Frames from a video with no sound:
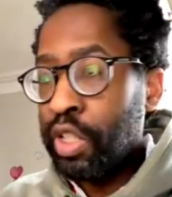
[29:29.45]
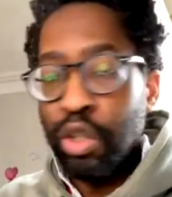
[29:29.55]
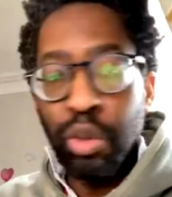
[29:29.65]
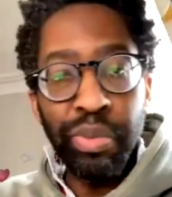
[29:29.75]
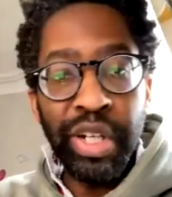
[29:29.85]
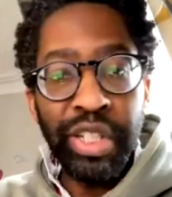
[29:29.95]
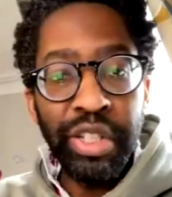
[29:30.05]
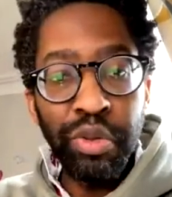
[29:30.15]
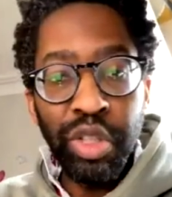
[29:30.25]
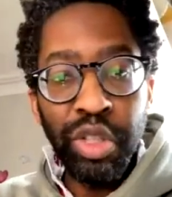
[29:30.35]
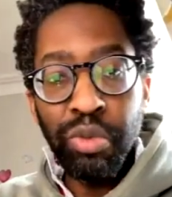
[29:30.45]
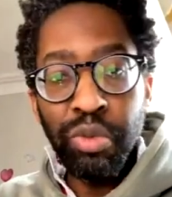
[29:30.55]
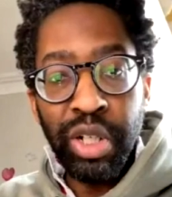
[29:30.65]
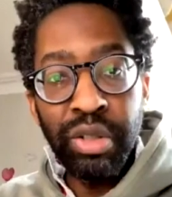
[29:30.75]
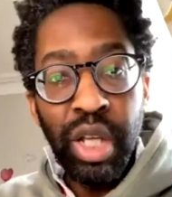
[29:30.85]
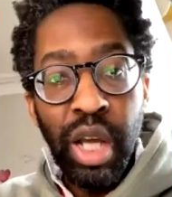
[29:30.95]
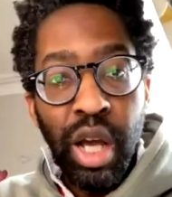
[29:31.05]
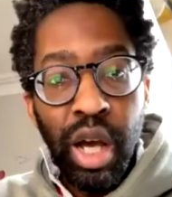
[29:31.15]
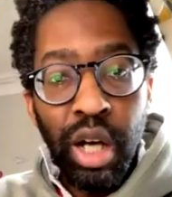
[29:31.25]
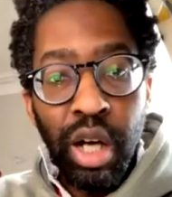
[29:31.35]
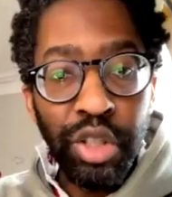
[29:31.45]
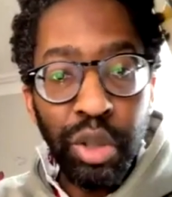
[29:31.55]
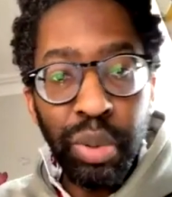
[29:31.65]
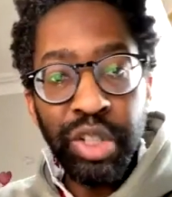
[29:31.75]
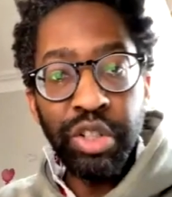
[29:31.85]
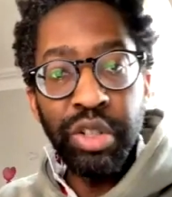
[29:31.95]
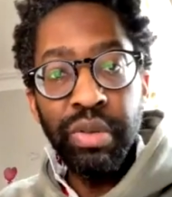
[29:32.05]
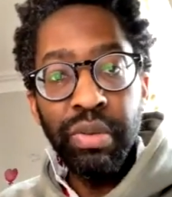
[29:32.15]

or Brighton or somewhere else, ask the question,